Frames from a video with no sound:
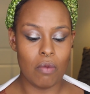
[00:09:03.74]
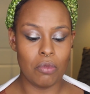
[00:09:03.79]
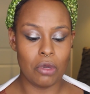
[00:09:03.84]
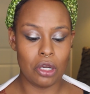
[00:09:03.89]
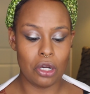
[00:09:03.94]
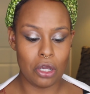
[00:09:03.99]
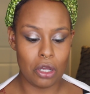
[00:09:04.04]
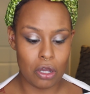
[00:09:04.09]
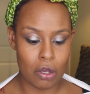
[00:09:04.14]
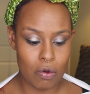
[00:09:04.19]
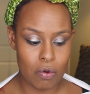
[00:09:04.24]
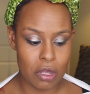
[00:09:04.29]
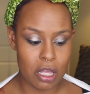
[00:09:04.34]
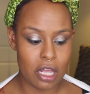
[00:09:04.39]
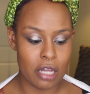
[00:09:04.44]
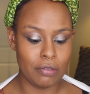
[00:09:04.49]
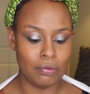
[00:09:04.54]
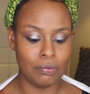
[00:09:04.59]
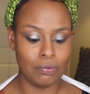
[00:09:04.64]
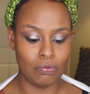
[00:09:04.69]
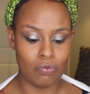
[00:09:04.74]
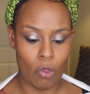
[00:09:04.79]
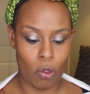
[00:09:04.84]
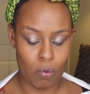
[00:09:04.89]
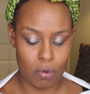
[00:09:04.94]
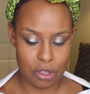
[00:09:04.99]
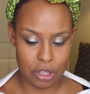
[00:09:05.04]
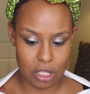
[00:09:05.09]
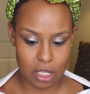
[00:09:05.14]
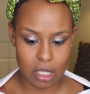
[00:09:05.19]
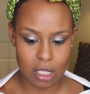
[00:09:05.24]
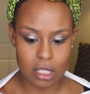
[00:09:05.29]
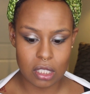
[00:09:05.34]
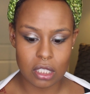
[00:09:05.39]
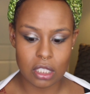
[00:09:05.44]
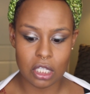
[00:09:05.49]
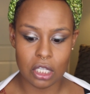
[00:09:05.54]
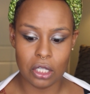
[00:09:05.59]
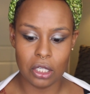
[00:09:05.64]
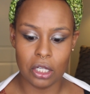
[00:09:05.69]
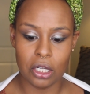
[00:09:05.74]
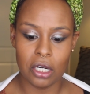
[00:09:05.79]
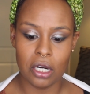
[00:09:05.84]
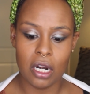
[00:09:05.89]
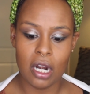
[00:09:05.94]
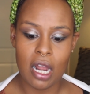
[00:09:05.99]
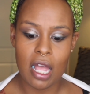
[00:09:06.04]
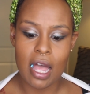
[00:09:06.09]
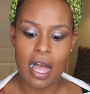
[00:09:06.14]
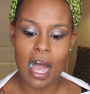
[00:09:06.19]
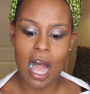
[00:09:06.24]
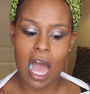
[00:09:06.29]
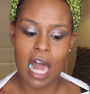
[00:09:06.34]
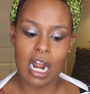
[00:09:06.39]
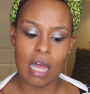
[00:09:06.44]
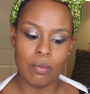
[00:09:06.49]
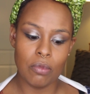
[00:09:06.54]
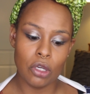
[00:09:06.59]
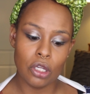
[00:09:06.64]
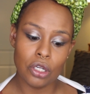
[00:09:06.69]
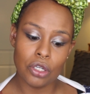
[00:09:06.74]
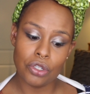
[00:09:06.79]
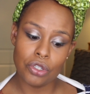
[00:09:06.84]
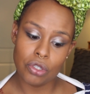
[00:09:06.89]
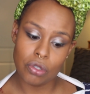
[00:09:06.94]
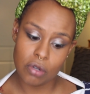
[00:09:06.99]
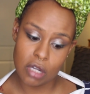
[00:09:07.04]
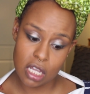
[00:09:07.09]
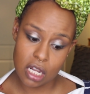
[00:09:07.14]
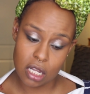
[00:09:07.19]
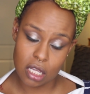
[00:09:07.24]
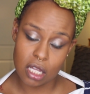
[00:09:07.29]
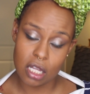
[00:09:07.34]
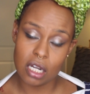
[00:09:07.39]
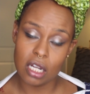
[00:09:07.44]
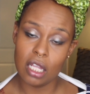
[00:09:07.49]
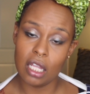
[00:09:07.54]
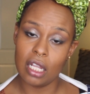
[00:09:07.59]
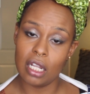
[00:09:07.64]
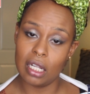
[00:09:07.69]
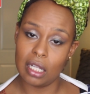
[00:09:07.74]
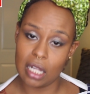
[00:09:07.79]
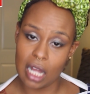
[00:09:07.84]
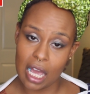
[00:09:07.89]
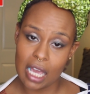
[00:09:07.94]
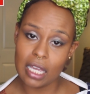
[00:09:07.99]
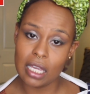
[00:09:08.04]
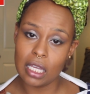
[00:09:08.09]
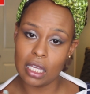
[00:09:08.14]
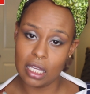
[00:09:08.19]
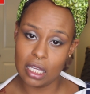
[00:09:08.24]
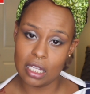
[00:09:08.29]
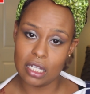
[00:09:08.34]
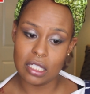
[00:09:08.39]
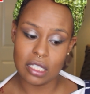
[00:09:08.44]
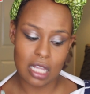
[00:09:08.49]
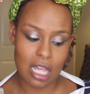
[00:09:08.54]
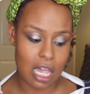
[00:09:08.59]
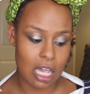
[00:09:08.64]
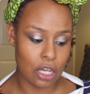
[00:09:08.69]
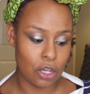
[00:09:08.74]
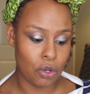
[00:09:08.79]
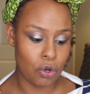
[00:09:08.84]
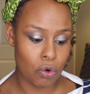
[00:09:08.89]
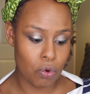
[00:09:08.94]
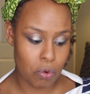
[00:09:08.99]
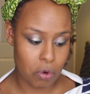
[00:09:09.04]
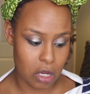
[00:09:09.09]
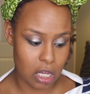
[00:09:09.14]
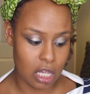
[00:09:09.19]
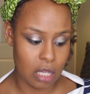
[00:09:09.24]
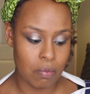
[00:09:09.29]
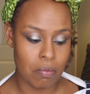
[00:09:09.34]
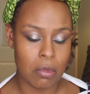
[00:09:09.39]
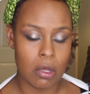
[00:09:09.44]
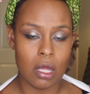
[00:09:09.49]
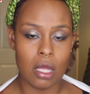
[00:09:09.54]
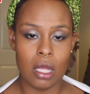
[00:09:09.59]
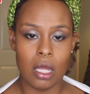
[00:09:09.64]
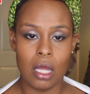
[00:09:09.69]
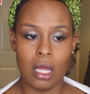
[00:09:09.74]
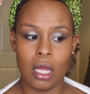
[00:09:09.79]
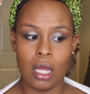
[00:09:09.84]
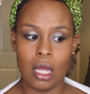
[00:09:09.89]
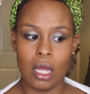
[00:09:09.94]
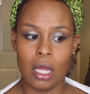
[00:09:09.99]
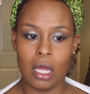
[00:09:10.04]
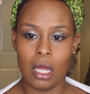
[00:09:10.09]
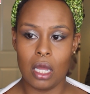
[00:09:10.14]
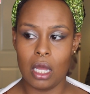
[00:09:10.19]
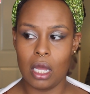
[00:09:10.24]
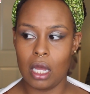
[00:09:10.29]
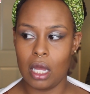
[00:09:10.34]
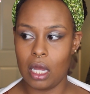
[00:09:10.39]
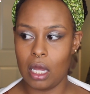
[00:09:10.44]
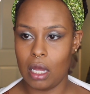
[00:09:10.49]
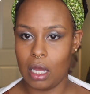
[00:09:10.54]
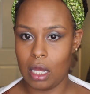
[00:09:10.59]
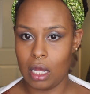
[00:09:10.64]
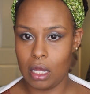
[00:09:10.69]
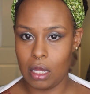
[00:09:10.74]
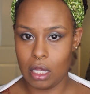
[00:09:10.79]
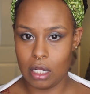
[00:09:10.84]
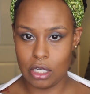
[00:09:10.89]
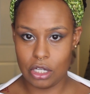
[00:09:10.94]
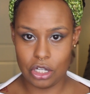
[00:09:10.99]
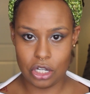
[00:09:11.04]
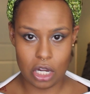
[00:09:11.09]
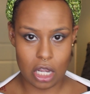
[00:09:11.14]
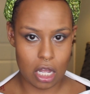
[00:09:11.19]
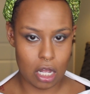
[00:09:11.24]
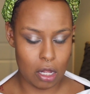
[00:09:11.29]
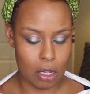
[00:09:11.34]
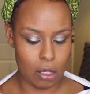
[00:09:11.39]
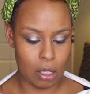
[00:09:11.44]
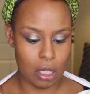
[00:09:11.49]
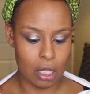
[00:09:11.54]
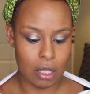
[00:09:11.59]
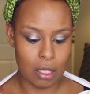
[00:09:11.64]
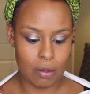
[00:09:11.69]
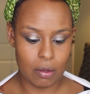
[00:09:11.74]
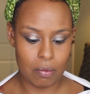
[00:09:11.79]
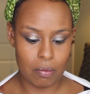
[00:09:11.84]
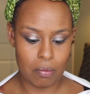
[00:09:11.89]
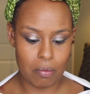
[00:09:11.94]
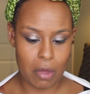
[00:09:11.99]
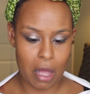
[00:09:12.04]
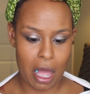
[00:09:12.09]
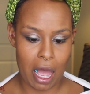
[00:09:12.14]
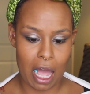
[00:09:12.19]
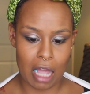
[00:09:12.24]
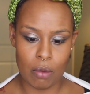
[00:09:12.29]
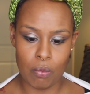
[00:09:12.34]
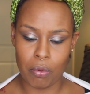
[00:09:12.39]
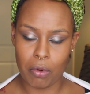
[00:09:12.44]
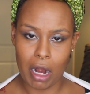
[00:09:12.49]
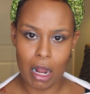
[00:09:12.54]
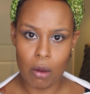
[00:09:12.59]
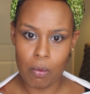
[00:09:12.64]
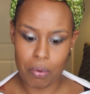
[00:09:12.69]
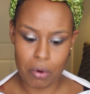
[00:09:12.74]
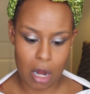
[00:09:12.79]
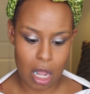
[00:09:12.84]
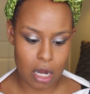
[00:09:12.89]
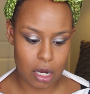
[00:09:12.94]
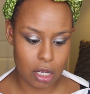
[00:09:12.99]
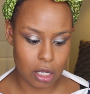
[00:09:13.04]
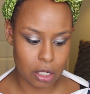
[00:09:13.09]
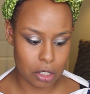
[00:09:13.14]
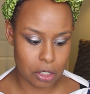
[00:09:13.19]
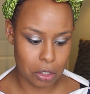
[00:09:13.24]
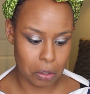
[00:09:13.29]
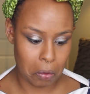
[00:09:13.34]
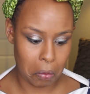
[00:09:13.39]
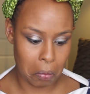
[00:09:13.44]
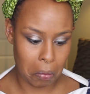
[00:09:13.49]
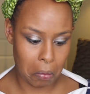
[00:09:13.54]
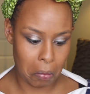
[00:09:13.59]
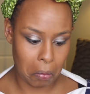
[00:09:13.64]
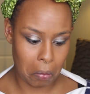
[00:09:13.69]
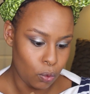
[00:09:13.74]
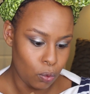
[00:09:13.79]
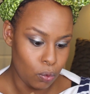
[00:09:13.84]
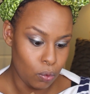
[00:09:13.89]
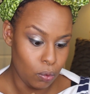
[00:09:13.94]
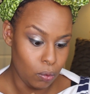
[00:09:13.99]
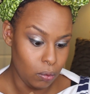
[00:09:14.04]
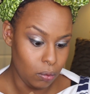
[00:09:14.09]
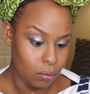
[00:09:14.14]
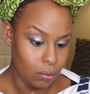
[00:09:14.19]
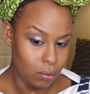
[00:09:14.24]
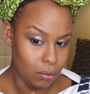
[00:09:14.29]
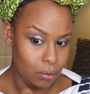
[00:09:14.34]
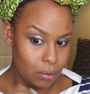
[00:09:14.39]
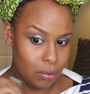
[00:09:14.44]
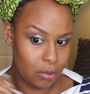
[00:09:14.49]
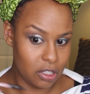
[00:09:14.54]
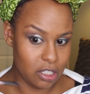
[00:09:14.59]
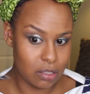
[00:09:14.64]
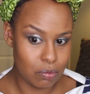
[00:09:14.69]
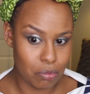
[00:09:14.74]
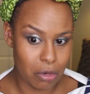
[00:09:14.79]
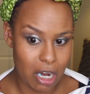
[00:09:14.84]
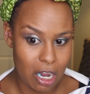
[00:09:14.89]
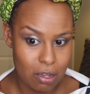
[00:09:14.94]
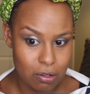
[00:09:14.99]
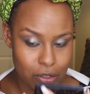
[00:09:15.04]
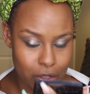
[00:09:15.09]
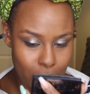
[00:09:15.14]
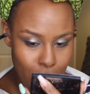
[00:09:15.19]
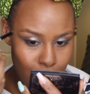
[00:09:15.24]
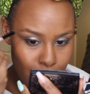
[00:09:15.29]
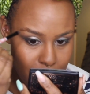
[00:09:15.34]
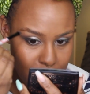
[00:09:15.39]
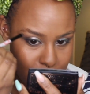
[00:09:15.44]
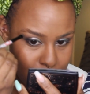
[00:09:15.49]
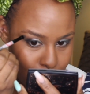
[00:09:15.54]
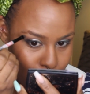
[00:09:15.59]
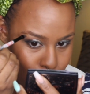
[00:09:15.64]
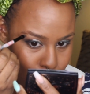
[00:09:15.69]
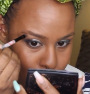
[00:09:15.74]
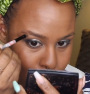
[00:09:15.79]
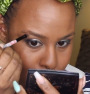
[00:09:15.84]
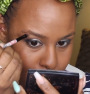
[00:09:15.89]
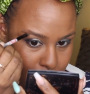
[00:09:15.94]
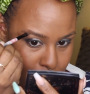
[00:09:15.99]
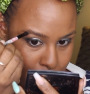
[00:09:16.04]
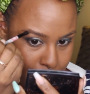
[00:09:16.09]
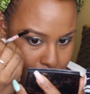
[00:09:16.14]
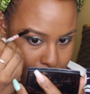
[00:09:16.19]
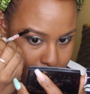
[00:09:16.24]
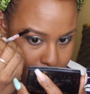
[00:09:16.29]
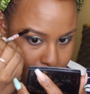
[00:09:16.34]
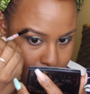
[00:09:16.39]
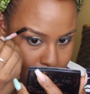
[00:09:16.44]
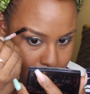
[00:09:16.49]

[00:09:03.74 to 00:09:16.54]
I'm gonna go in with the concealer and I'm gonna treat it like it's a cream gel eyebrow product. Ooh, these brows are gonna be so warm.